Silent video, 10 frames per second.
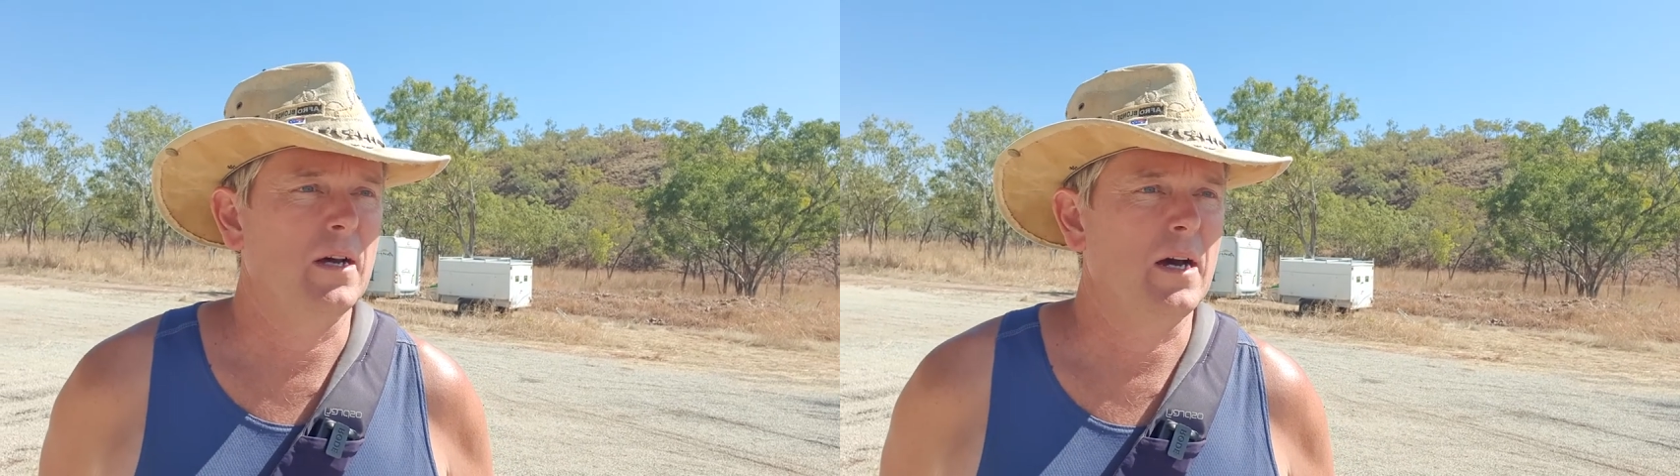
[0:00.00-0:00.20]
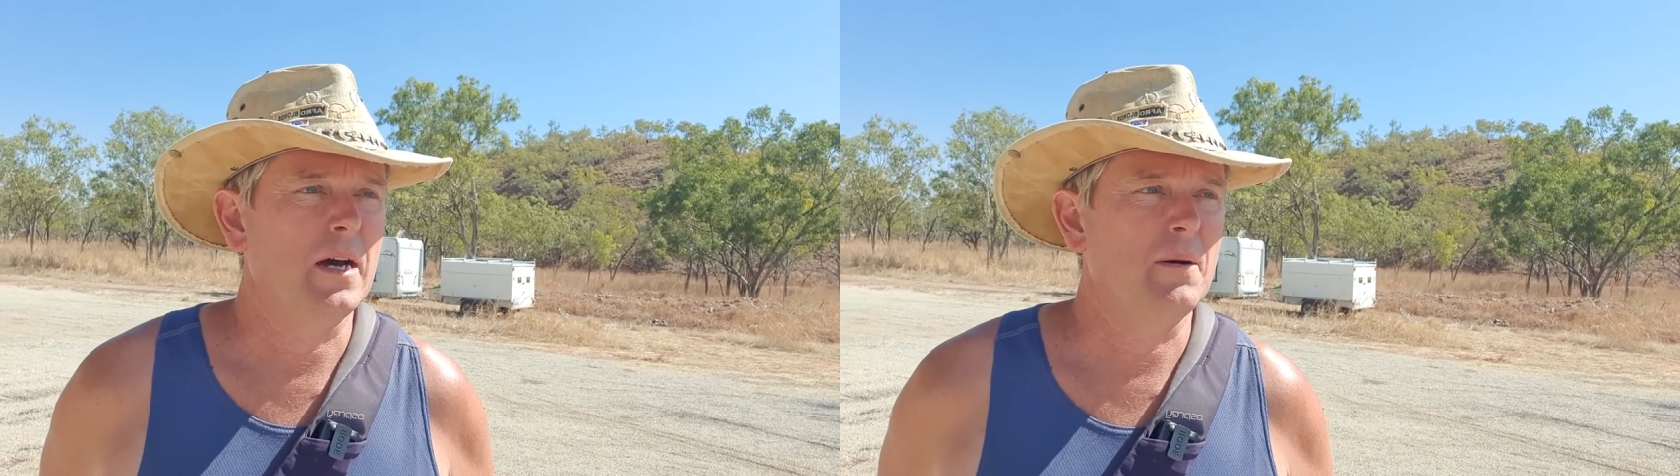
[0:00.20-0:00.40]

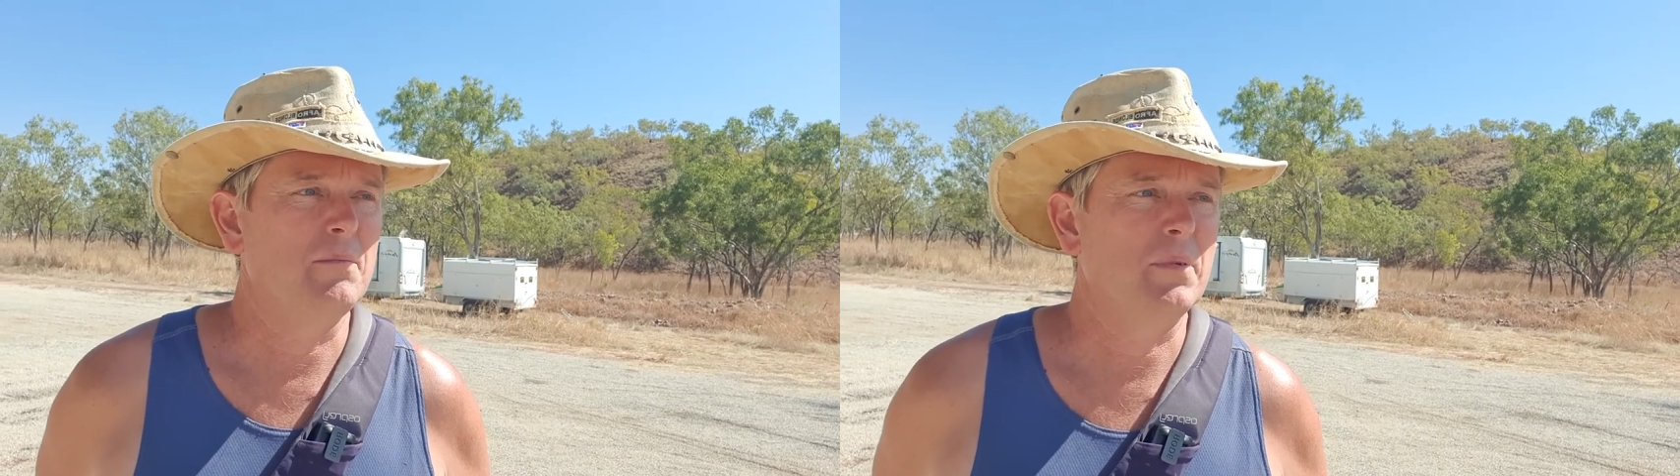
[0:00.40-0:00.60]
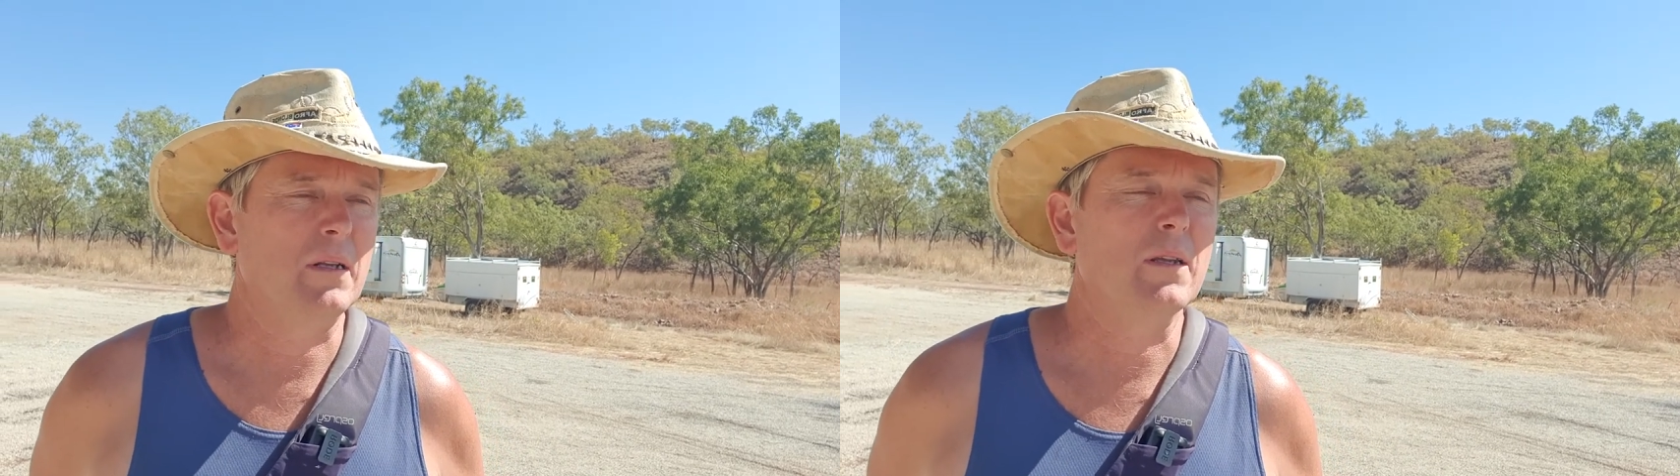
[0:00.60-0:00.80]

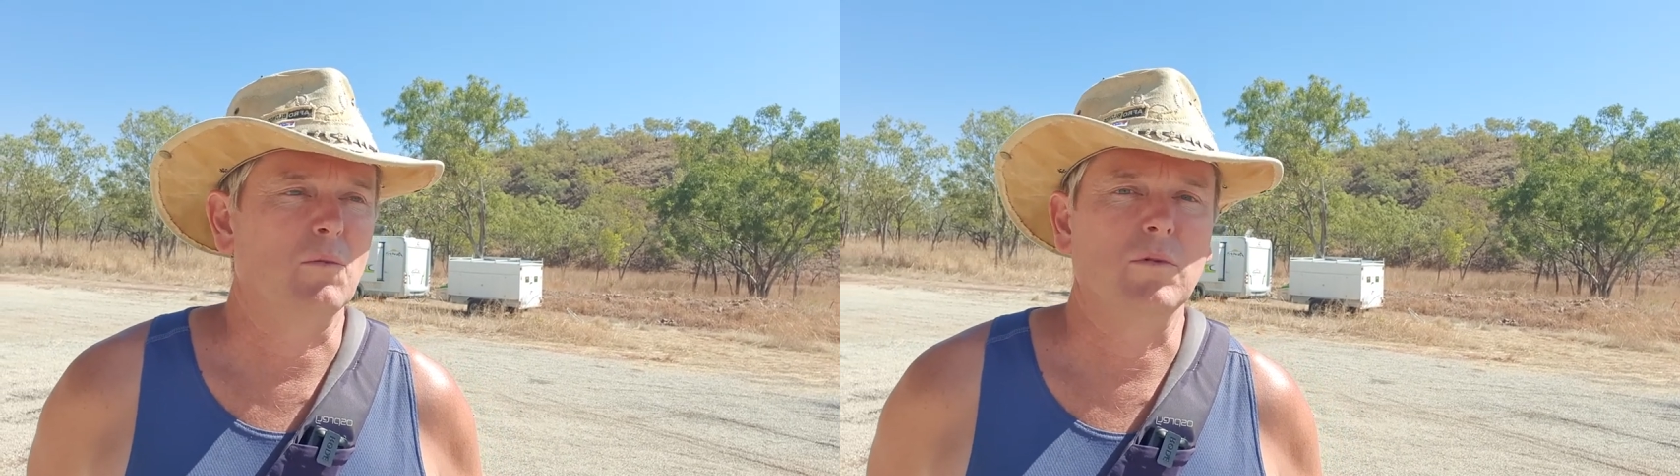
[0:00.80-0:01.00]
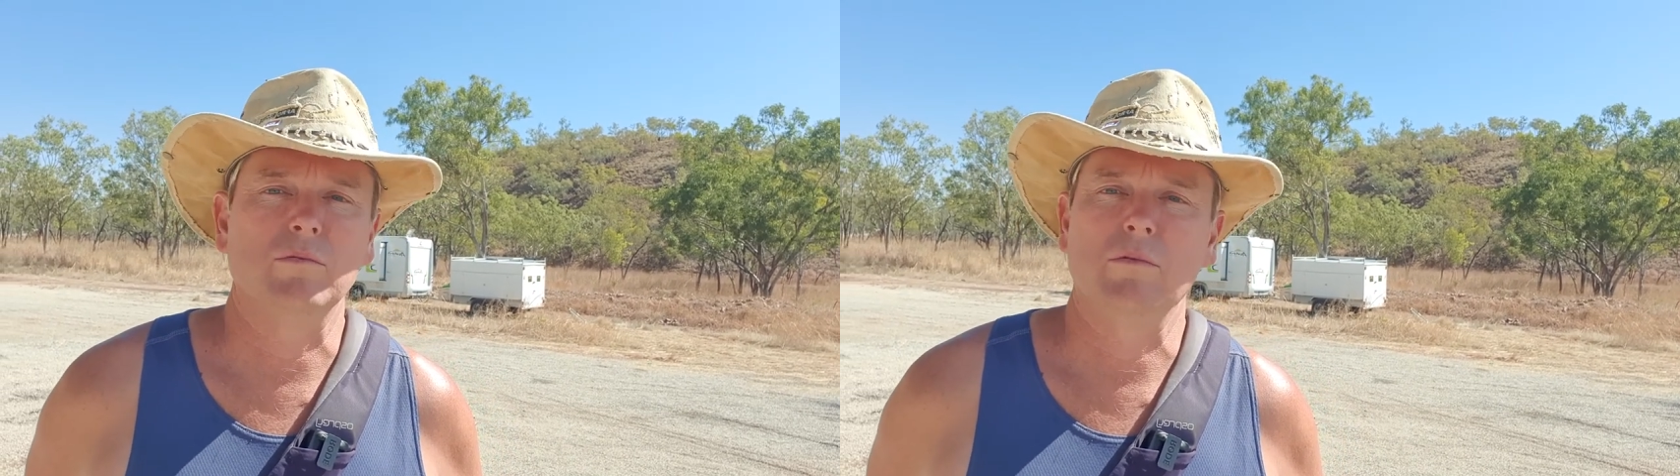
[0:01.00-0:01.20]
but yeah,
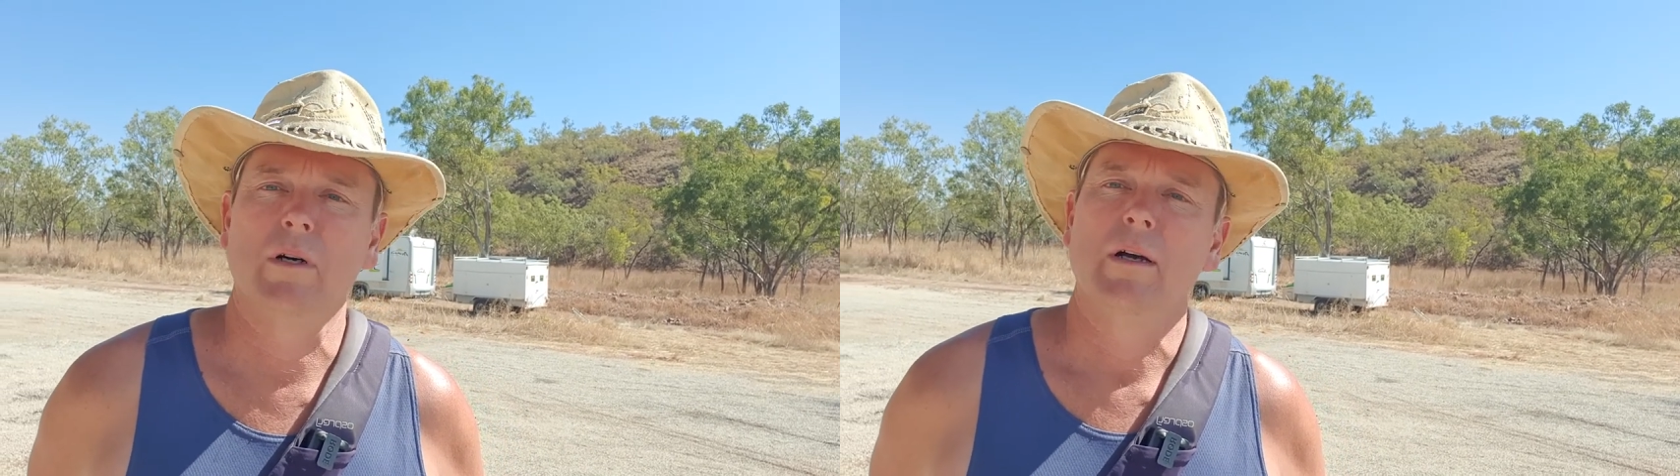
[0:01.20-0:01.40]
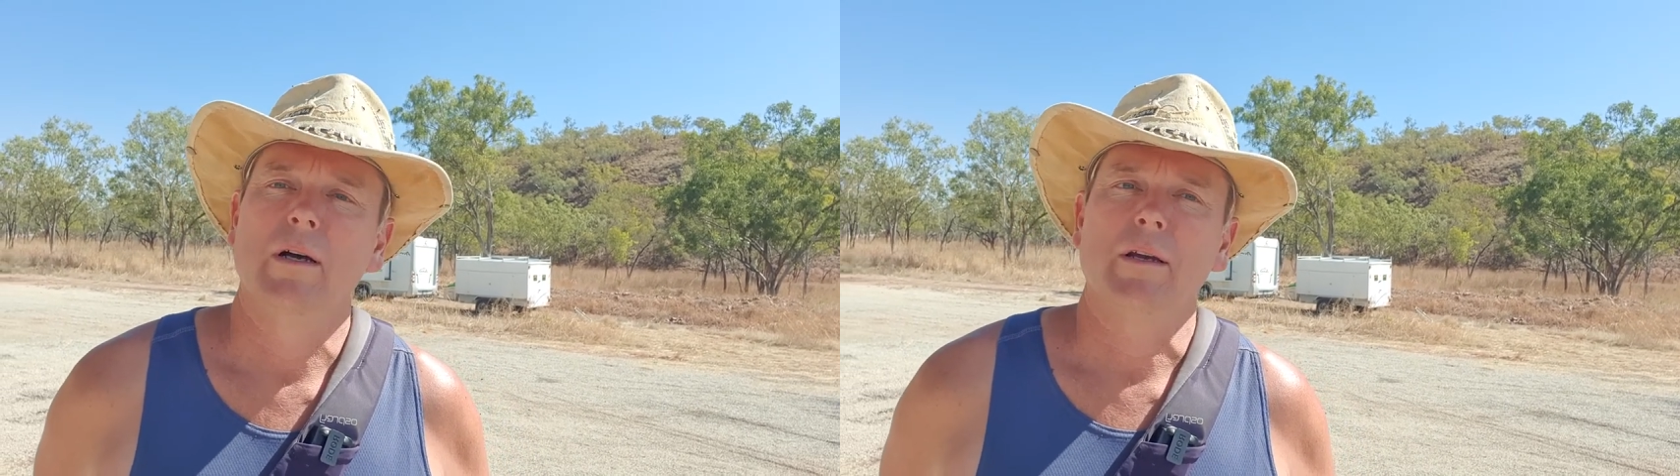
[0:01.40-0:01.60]
we'll
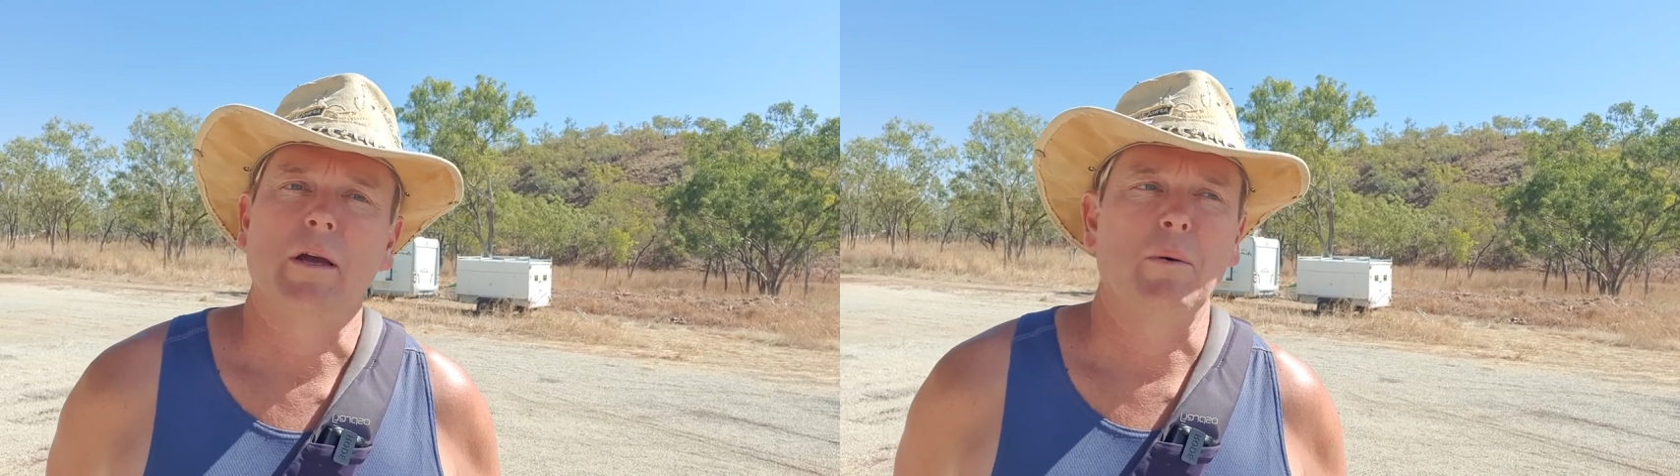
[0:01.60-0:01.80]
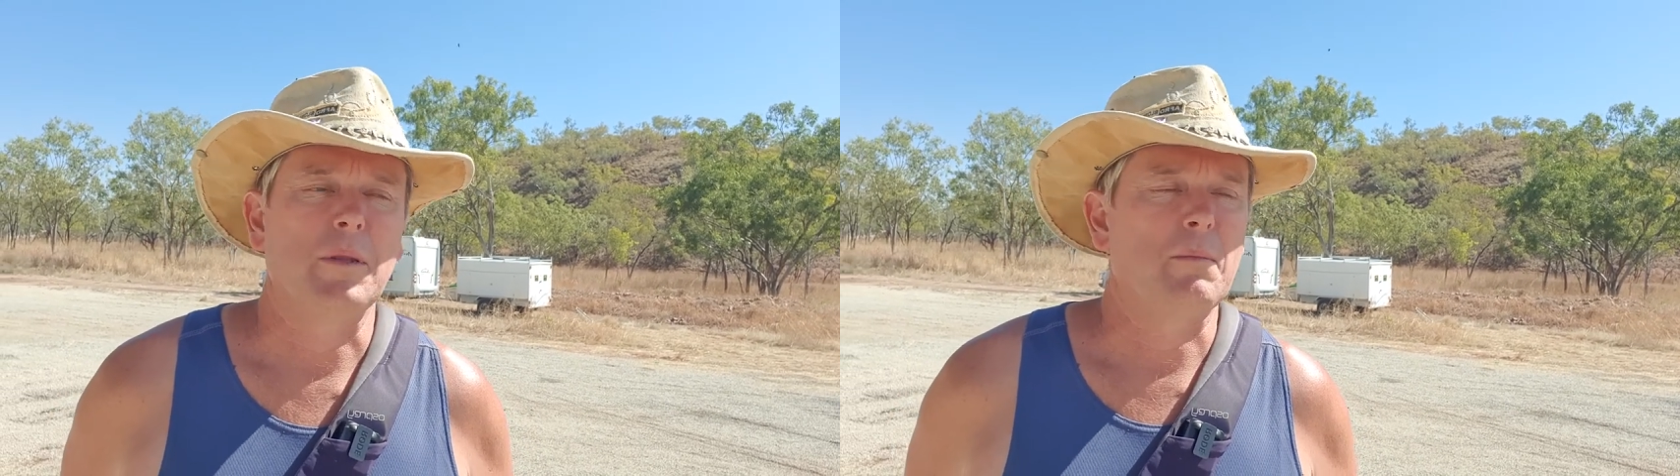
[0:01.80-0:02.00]

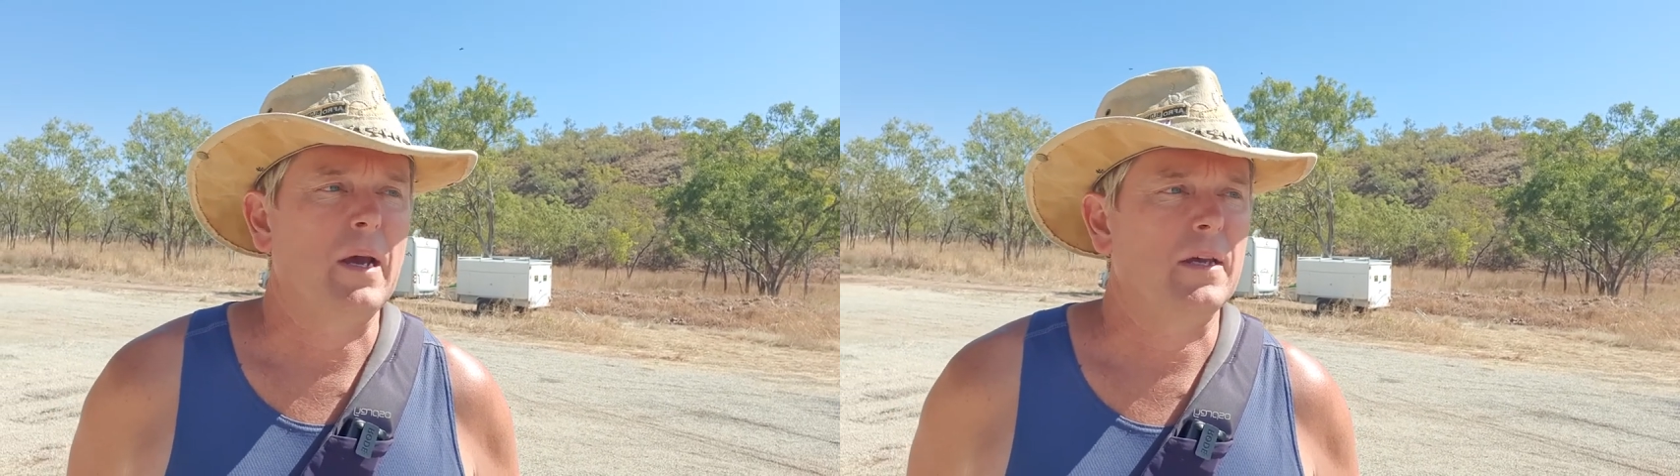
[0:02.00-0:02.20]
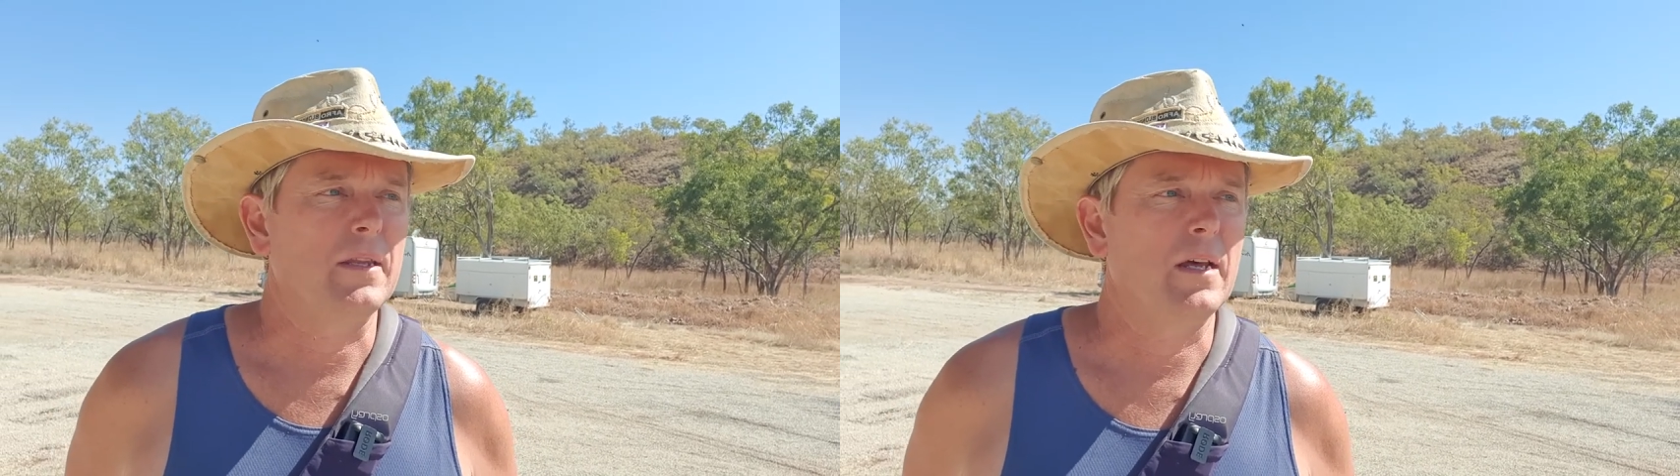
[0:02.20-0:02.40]
go at the
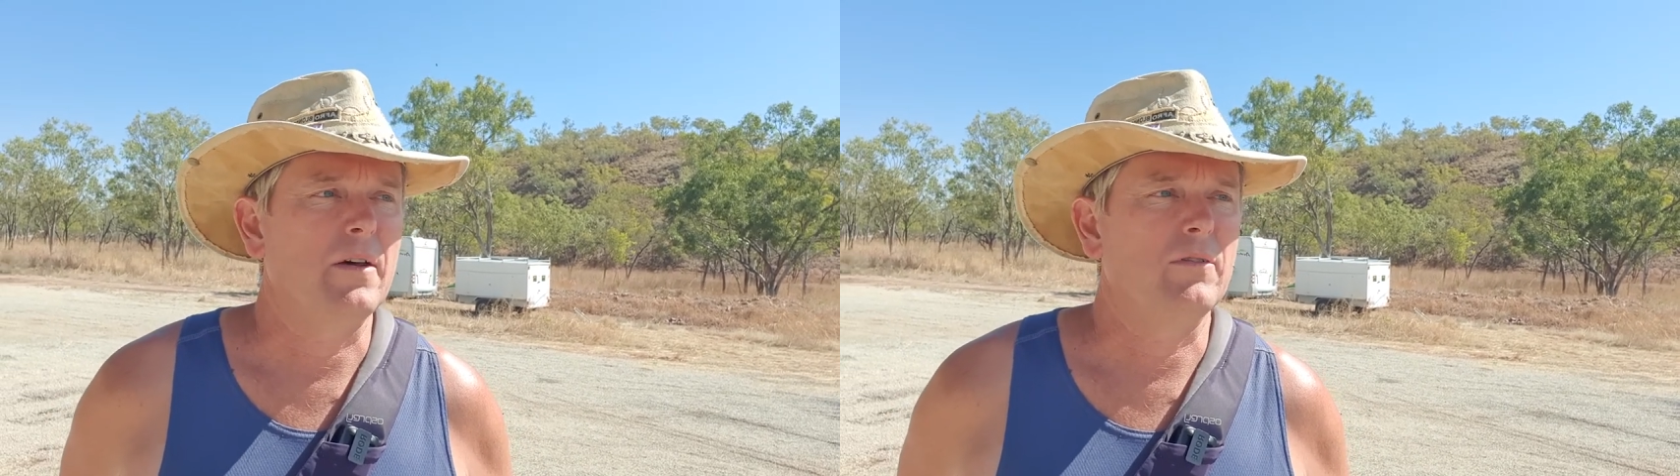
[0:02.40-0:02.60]
back of that.